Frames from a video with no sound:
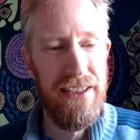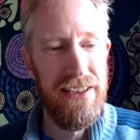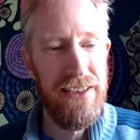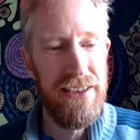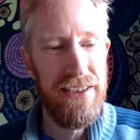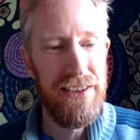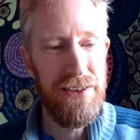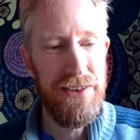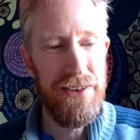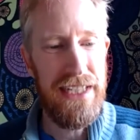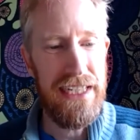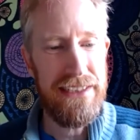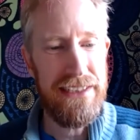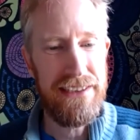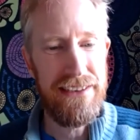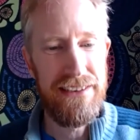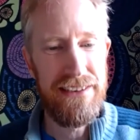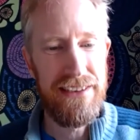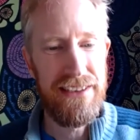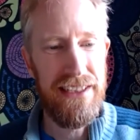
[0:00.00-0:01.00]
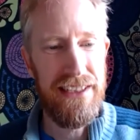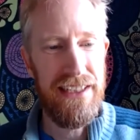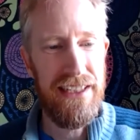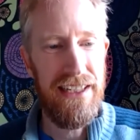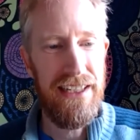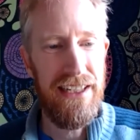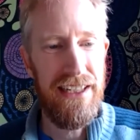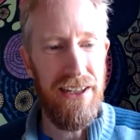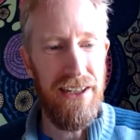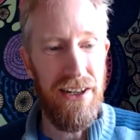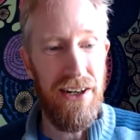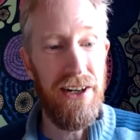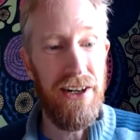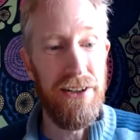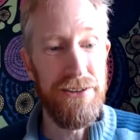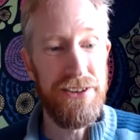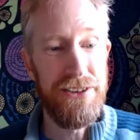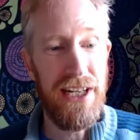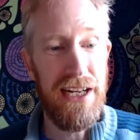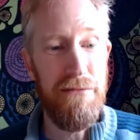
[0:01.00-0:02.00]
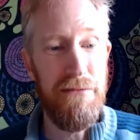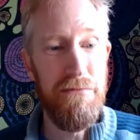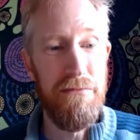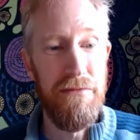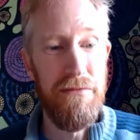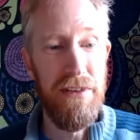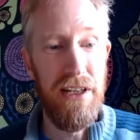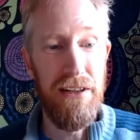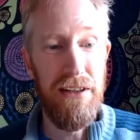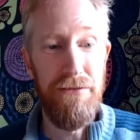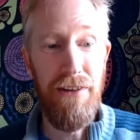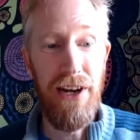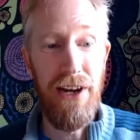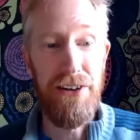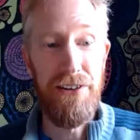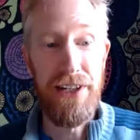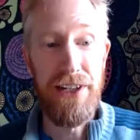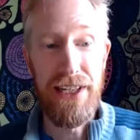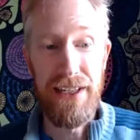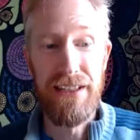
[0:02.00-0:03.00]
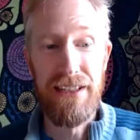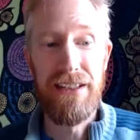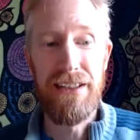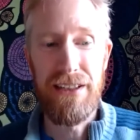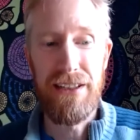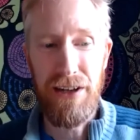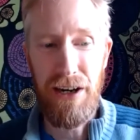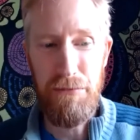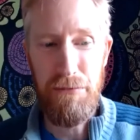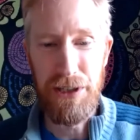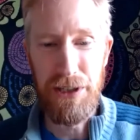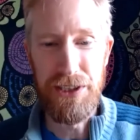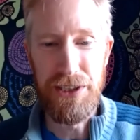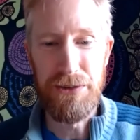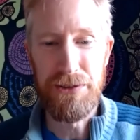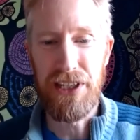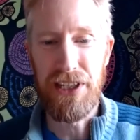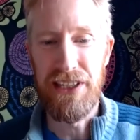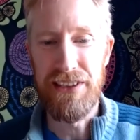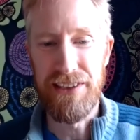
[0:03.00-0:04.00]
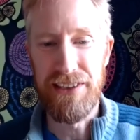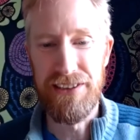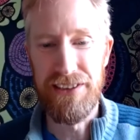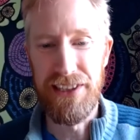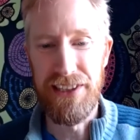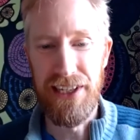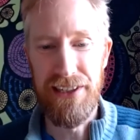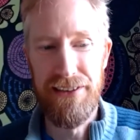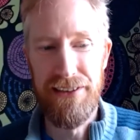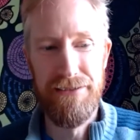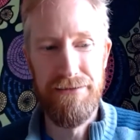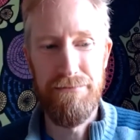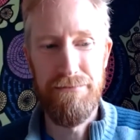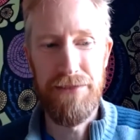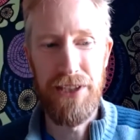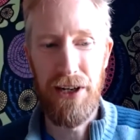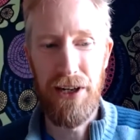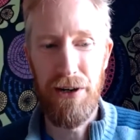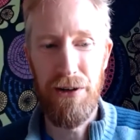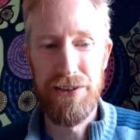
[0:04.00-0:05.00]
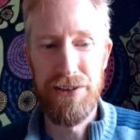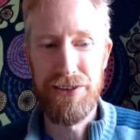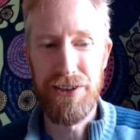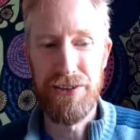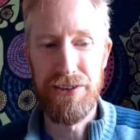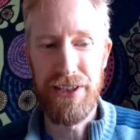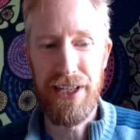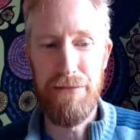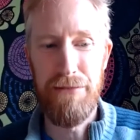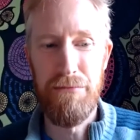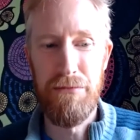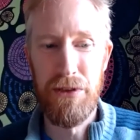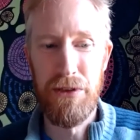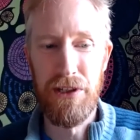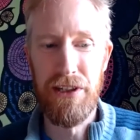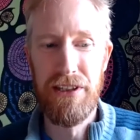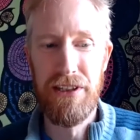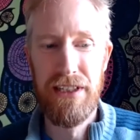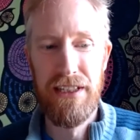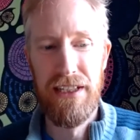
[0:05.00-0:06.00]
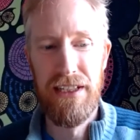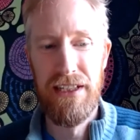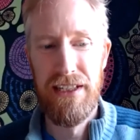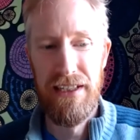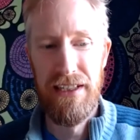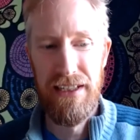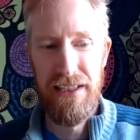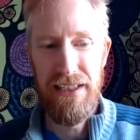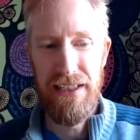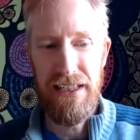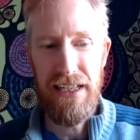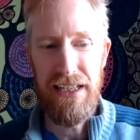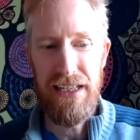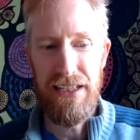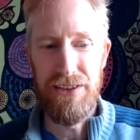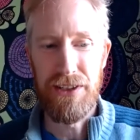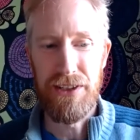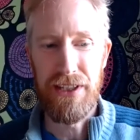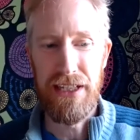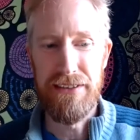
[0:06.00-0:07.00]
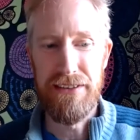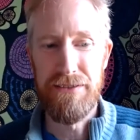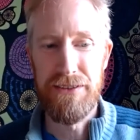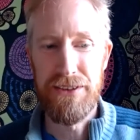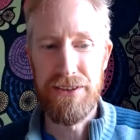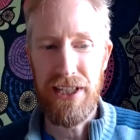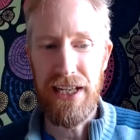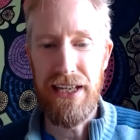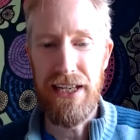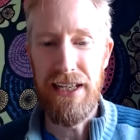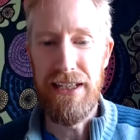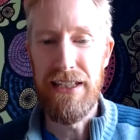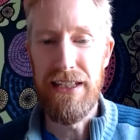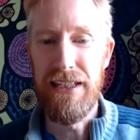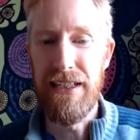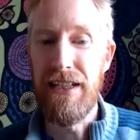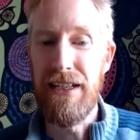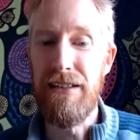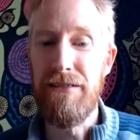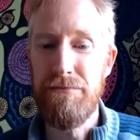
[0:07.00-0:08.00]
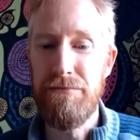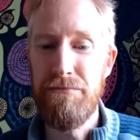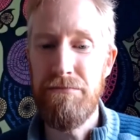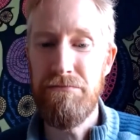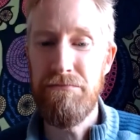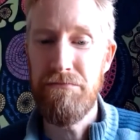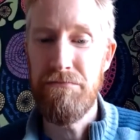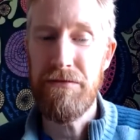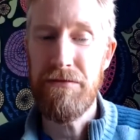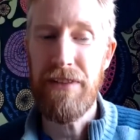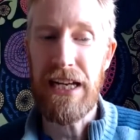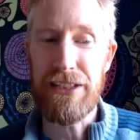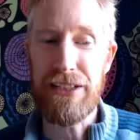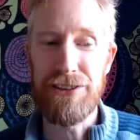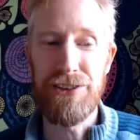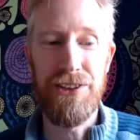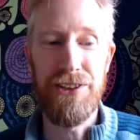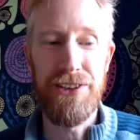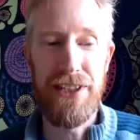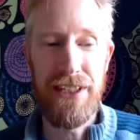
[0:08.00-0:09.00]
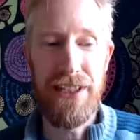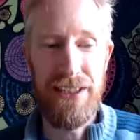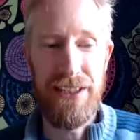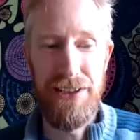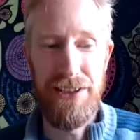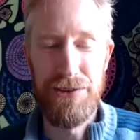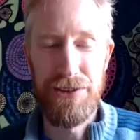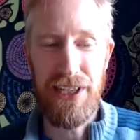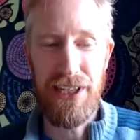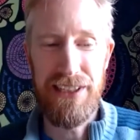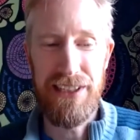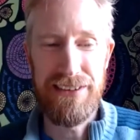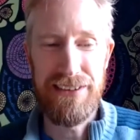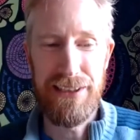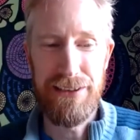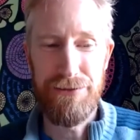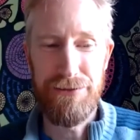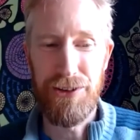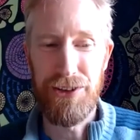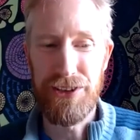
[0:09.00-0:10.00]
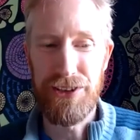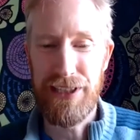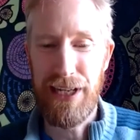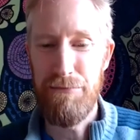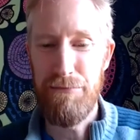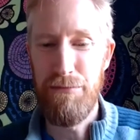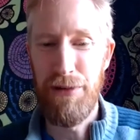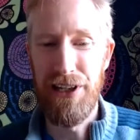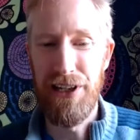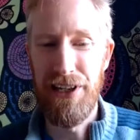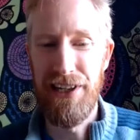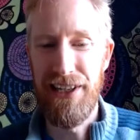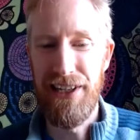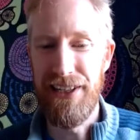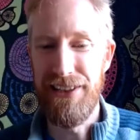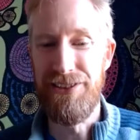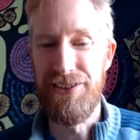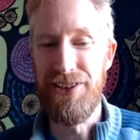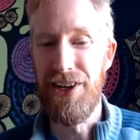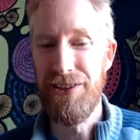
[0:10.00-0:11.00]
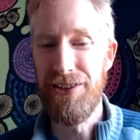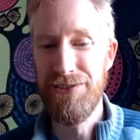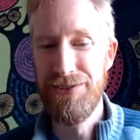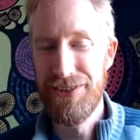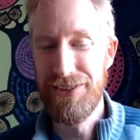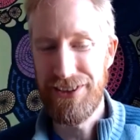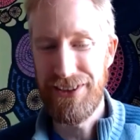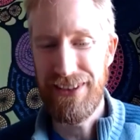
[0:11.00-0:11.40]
So that's are some very common use cases here. There are also some more, you can say, exotic use cases. For example, drones.